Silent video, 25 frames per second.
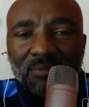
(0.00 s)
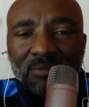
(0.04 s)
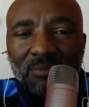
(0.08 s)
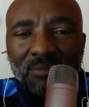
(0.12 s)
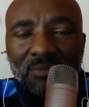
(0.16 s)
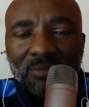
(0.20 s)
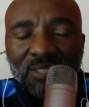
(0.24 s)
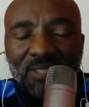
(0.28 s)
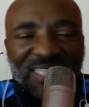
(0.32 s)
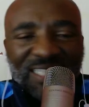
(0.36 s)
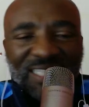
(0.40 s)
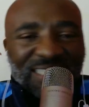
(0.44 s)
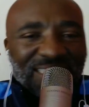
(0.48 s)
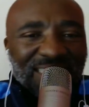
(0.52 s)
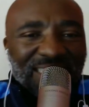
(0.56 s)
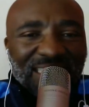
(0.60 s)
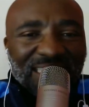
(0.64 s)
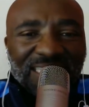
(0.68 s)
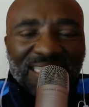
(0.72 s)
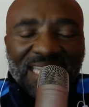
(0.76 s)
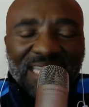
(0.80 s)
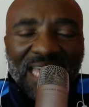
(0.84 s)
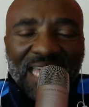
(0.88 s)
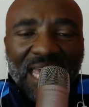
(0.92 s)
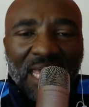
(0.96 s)
Eastern
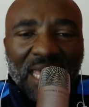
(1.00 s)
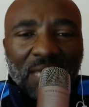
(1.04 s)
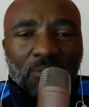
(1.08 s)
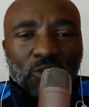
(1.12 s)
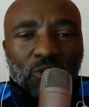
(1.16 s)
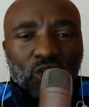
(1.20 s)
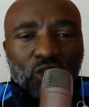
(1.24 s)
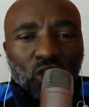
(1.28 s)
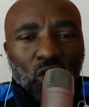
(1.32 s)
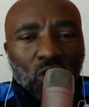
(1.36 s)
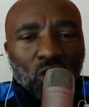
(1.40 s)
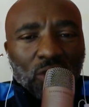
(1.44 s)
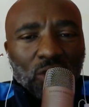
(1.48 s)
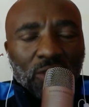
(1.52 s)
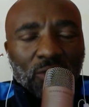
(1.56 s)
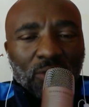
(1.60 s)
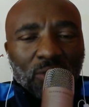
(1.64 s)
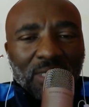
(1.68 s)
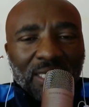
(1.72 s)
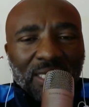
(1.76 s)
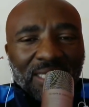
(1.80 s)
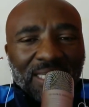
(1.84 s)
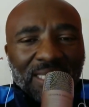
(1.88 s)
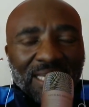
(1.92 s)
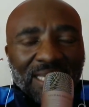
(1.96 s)
Cape, surely you
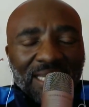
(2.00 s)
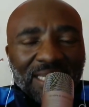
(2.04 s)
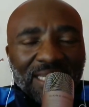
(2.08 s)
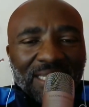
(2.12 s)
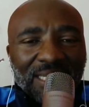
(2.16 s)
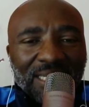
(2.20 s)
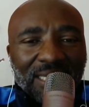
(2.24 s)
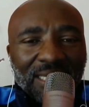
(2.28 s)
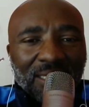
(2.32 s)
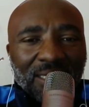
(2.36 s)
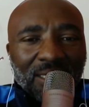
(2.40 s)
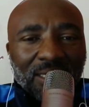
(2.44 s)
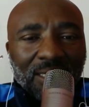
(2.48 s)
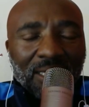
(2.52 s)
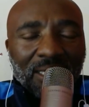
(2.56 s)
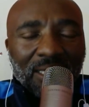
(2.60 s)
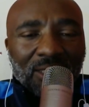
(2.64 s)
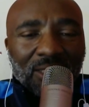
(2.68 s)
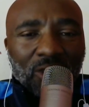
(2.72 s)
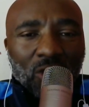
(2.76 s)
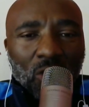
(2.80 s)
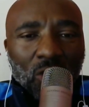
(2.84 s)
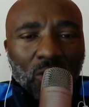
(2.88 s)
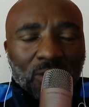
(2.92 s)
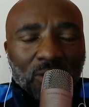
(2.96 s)
can get a
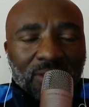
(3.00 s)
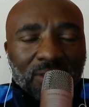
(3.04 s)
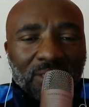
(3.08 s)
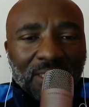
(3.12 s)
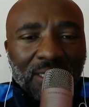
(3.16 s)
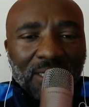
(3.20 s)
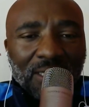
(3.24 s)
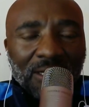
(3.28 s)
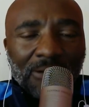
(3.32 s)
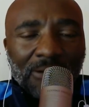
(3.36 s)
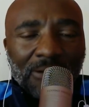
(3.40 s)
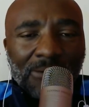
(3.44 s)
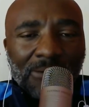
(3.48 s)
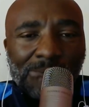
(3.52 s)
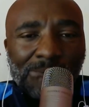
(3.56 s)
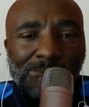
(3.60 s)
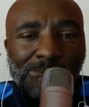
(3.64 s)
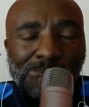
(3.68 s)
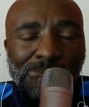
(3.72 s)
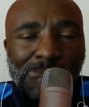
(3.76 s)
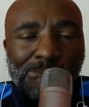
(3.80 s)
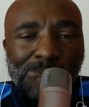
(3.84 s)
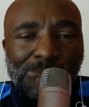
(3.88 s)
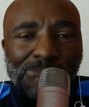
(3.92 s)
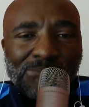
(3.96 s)
closer
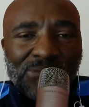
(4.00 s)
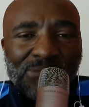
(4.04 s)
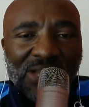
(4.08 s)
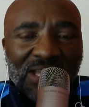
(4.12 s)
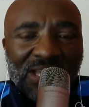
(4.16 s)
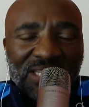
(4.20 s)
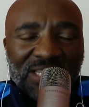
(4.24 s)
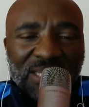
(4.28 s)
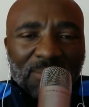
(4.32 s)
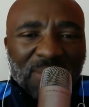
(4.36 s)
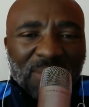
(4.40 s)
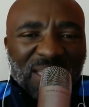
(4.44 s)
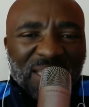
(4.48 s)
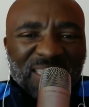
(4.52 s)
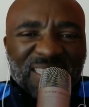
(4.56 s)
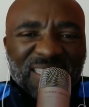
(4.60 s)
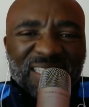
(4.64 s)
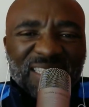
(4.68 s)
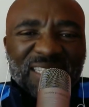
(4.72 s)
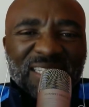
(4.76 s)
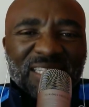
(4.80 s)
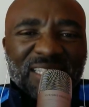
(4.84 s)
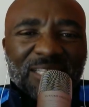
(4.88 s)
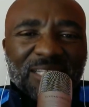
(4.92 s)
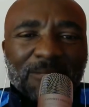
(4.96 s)

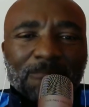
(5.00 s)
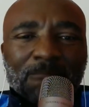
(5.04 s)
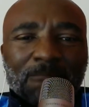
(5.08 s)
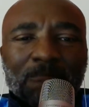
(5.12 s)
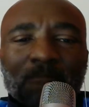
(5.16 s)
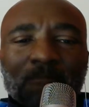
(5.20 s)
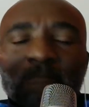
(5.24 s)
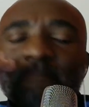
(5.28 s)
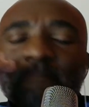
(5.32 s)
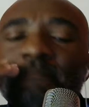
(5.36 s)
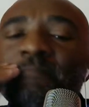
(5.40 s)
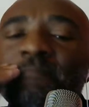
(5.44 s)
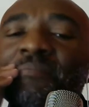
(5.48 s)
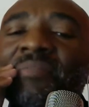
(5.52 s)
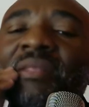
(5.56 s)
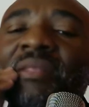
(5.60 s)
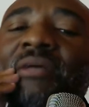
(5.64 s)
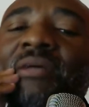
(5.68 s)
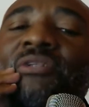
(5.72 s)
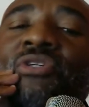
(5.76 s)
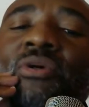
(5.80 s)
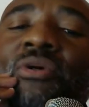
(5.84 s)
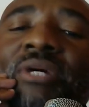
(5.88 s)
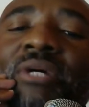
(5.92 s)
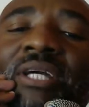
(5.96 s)
SMS
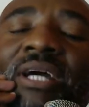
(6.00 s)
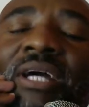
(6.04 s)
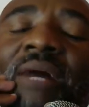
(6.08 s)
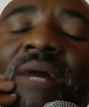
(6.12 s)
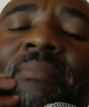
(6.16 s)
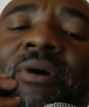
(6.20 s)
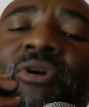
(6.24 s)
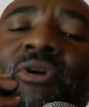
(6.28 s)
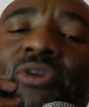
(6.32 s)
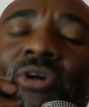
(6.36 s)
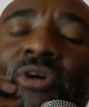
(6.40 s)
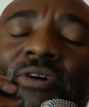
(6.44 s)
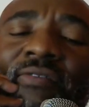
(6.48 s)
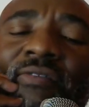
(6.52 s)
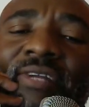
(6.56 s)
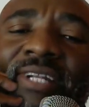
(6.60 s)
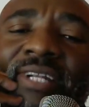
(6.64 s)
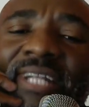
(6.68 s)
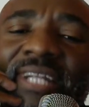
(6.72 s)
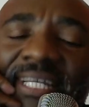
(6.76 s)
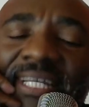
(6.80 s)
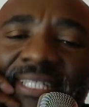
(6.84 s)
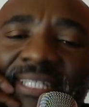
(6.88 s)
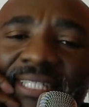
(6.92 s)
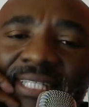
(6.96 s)
talking about
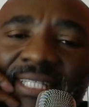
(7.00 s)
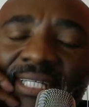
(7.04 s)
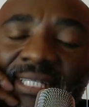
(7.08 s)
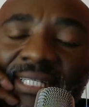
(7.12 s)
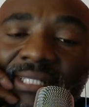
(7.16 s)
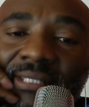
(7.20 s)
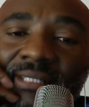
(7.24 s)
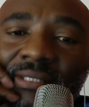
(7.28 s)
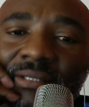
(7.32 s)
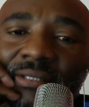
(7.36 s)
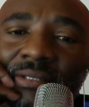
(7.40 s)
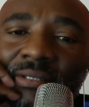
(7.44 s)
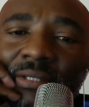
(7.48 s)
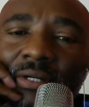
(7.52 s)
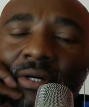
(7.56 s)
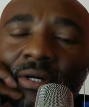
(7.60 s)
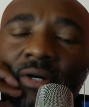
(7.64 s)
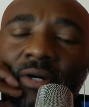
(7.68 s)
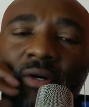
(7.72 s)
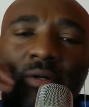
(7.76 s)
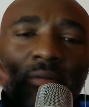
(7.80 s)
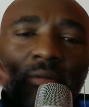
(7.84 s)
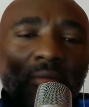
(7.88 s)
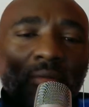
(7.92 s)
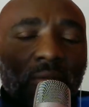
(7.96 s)
COVID-19,
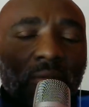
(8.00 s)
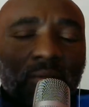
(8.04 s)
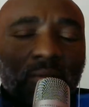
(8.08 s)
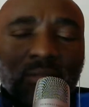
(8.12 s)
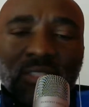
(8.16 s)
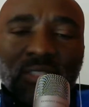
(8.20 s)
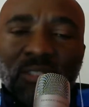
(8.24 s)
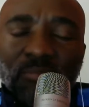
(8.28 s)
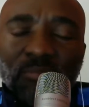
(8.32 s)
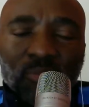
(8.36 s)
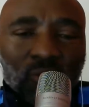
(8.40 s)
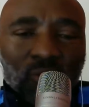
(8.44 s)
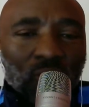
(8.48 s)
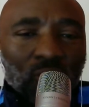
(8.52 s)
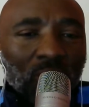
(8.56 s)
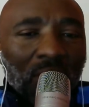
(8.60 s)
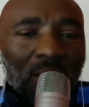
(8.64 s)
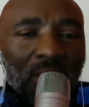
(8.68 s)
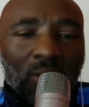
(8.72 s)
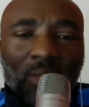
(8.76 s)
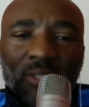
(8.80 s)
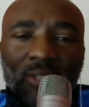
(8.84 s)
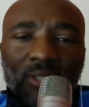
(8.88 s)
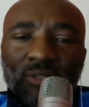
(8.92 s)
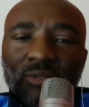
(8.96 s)
or deep rural
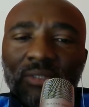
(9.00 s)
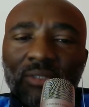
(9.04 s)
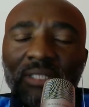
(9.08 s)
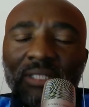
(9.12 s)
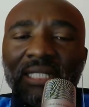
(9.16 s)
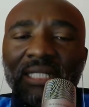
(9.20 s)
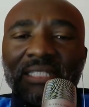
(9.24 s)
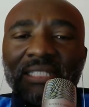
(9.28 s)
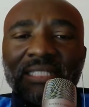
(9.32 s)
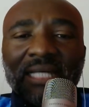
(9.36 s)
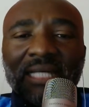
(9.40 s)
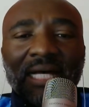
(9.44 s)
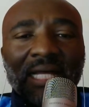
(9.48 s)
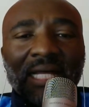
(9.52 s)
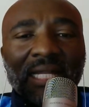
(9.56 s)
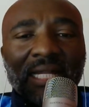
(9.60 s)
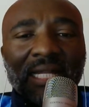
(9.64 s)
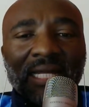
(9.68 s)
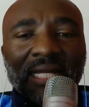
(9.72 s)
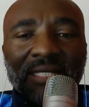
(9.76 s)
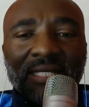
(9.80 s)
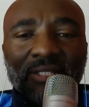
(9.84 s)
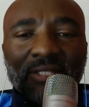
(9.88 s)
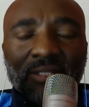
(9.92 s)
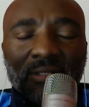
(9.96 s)
KwaZulu-Natal,
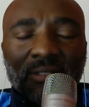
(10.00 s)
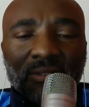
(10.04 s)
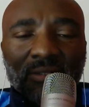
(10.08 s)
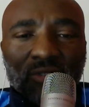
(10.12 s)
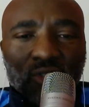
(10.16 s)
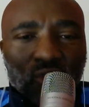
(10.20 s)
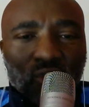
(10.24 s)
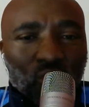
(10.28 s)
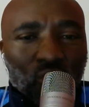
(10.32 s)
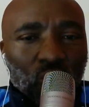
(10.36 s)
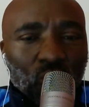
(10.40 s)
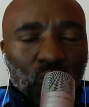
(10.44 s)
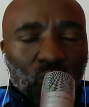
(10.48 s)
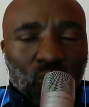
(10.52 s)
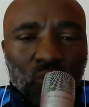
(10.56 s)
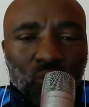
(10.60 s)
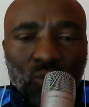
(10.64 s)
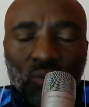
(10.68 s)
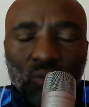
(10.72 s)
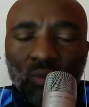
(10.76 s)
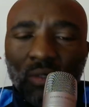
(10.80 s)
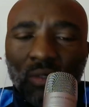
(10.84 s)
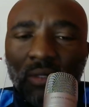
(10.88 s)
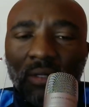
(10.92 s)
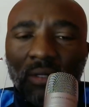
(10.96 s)

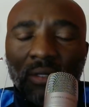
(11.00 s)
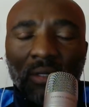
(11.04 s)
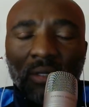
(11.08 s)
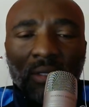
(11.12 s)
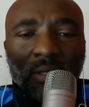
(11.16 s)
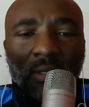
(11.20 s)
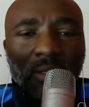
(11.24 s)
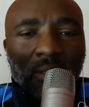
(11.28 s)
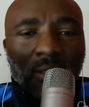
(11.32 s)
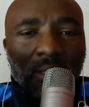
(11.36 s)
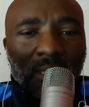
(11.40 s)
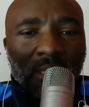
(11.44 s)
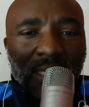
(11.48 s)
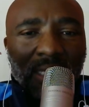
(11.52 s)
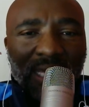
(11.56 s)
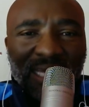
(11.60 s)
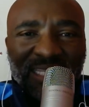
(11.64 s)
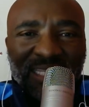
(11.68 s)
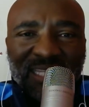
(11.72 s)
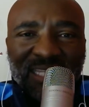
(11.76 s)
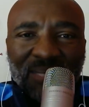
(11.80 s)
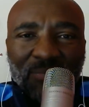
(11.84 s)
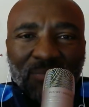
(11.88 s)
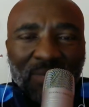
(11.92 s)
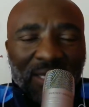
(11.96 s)
Zulu
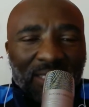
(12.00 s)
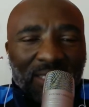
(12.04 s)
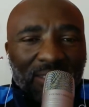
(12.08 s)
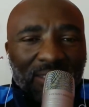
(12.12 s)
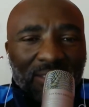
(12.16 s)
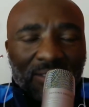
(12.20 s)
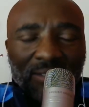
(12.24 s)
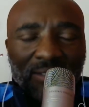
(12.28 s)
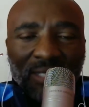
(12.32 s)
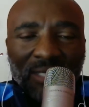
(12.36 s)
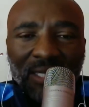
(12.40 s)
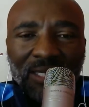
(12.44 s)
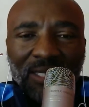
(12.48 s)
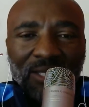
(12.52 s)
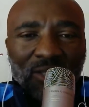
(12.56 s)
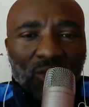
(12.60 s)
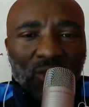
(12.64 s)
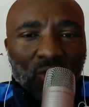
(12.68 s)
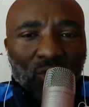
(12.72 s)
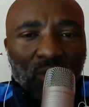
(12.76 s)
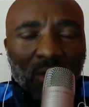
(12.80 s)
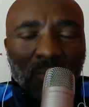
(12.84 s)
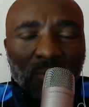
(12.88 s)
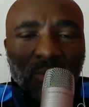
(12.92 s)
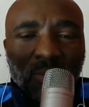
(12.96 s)
SMS telling
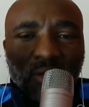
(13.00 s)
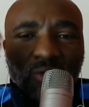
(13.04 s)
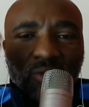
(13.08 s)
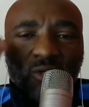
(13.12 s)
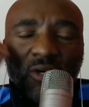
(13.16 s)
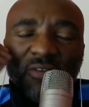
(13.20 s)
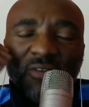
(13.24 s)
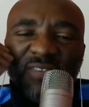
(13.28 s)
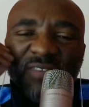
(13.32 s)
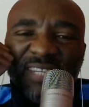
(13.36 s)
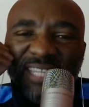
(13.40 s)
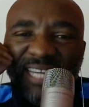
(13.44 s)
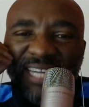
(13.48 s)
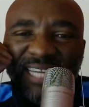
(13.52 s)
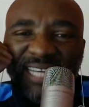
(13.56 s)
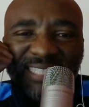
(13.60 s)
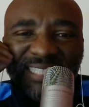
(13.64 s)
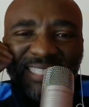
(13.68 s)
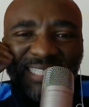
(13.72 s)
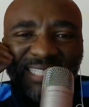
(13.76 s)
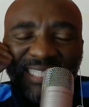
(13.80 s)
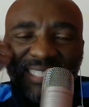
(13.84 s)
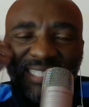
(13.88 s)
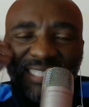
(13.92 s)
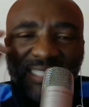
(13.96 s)
you about
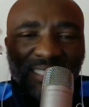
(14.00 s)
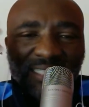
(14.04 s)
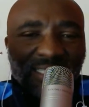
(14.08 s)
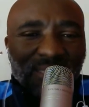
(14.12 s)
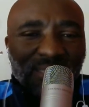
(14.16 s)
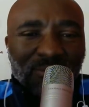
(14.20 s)
COVID-19,